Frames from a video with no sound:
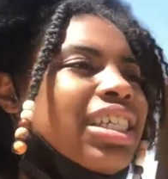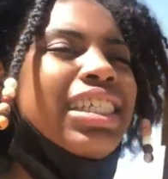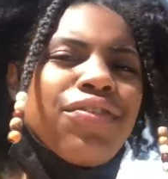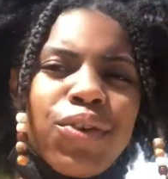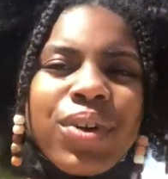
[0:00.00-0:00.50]

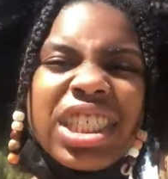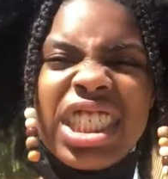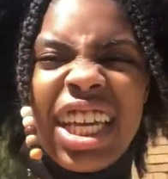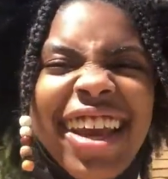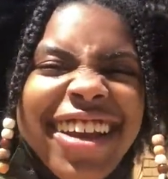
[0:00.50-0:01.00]

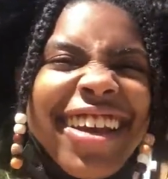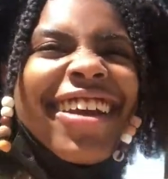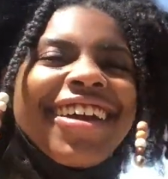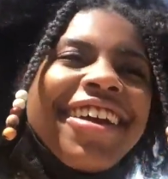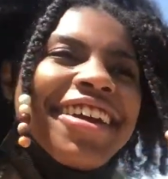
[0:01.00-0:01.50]
differentiate
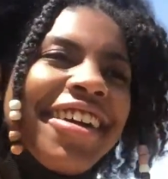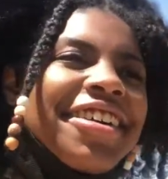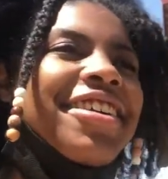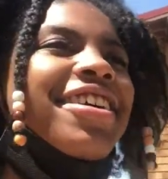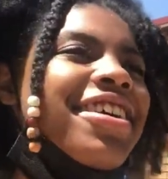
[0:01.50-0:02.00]

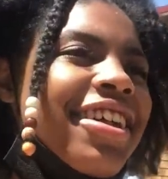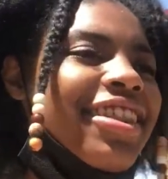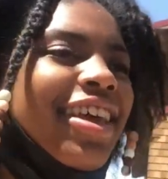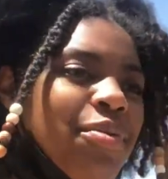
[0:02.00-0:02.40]
the